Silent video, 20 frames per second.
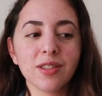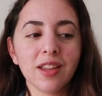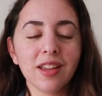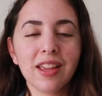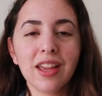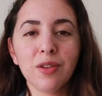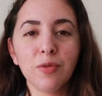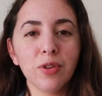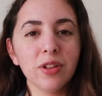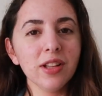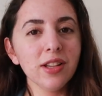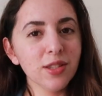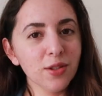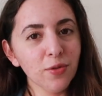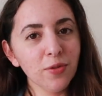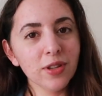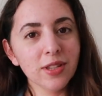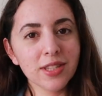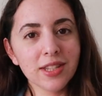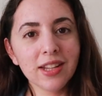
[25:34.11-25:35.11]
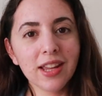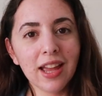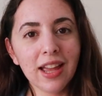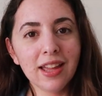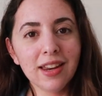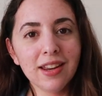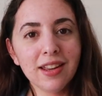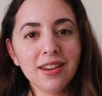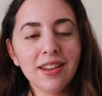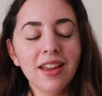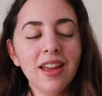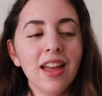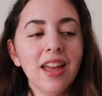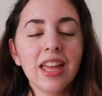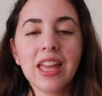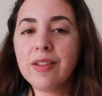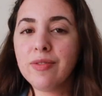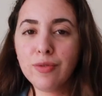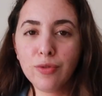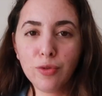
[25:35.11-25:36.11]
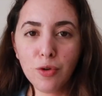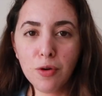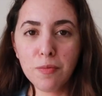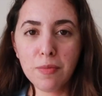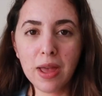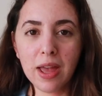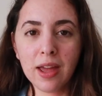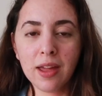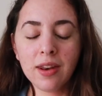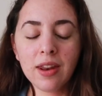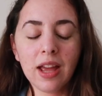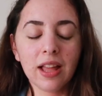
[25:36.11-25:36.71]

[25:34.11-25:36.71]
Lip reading: again, really sophisticated, even for a man.